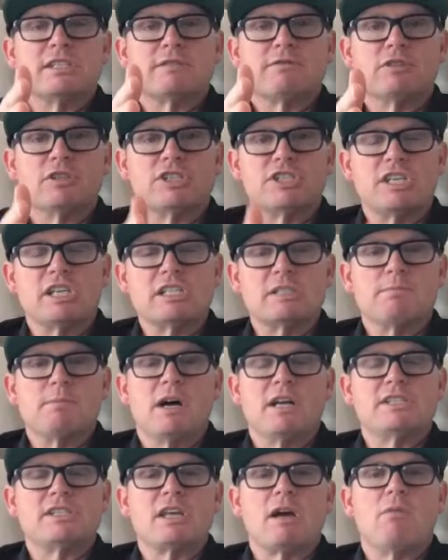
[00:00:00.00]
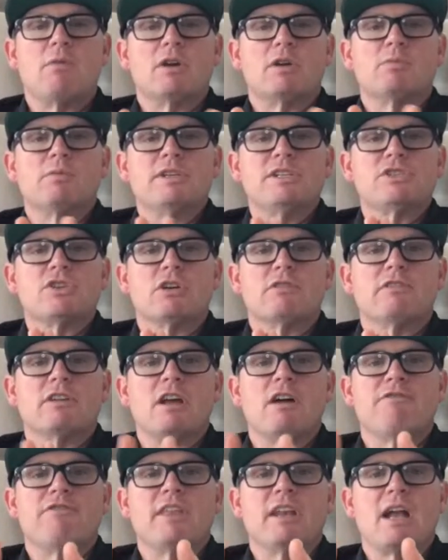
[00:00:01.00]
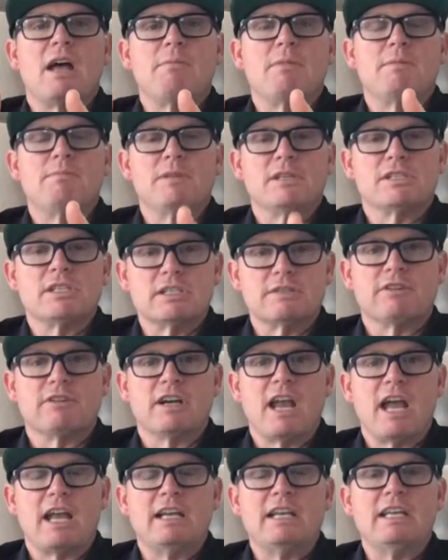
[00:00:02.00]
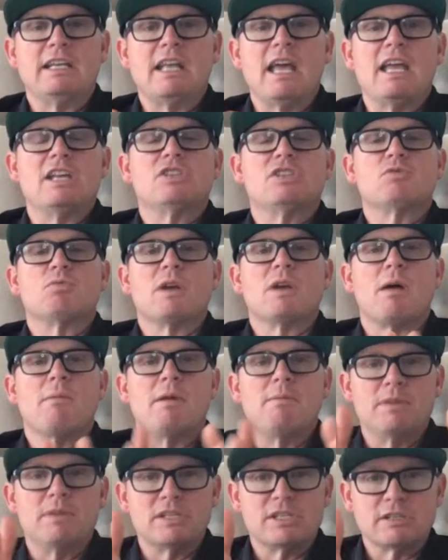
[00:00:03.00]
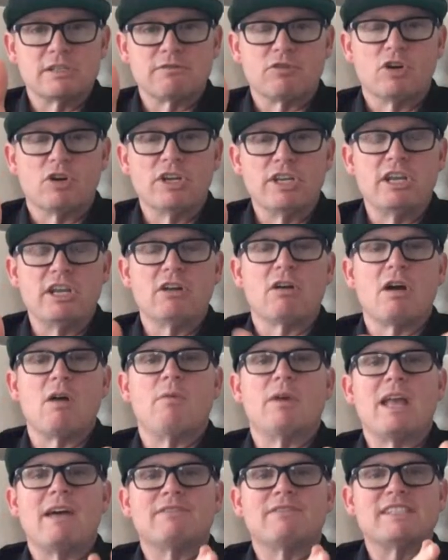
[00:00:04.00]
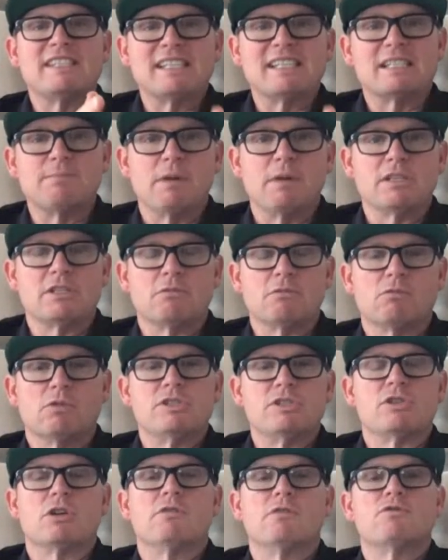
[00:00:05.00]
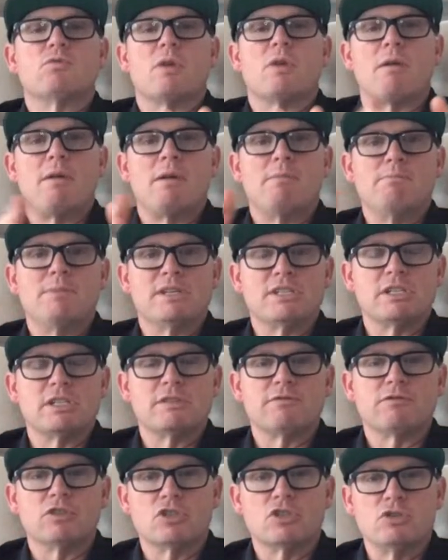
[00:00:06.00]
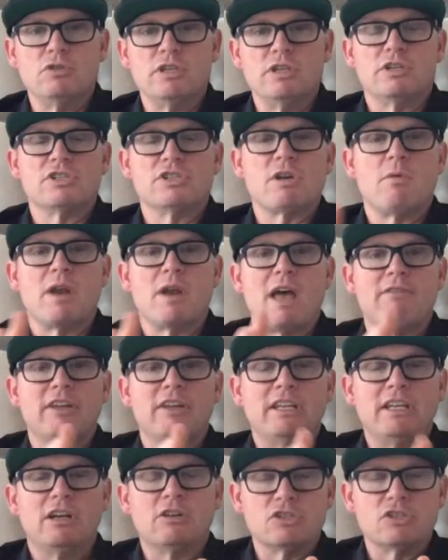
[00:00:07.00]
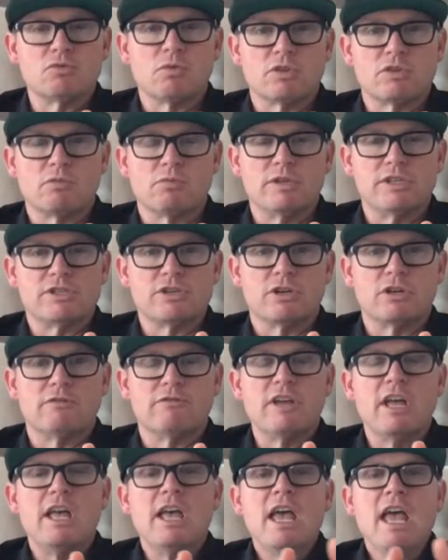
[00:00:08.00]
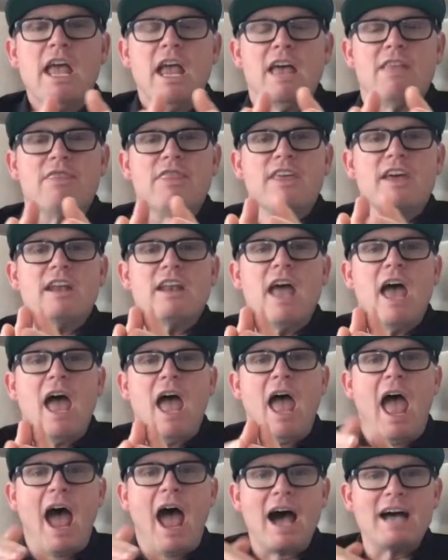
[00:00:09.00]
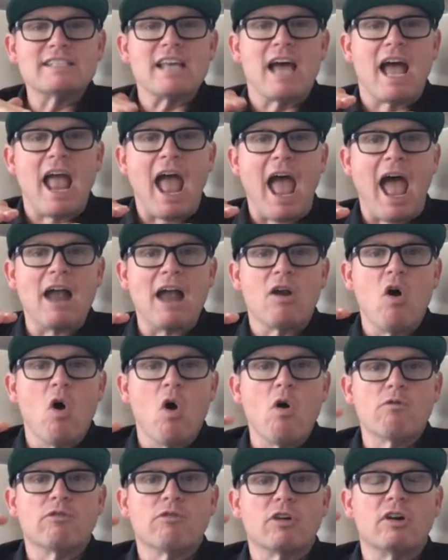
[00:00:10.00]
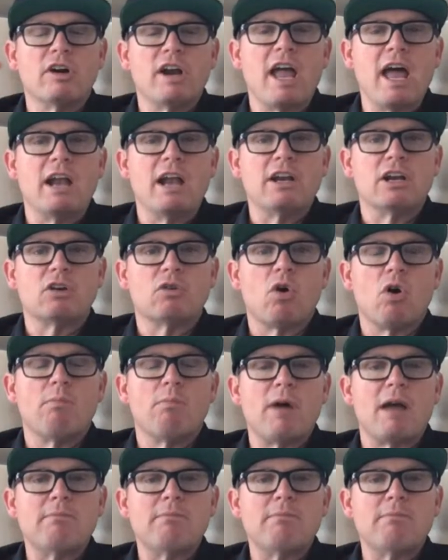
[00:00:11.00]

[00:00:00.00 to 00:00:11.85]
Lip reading: for 6 months, I want to reserve enough that I'm in business for 90 days. When I'm in business for a year, I want to have 6 months of reserves. When I'm in business for 2 years, I want to have a year's worth of reserve. And then as I add overhead and grow my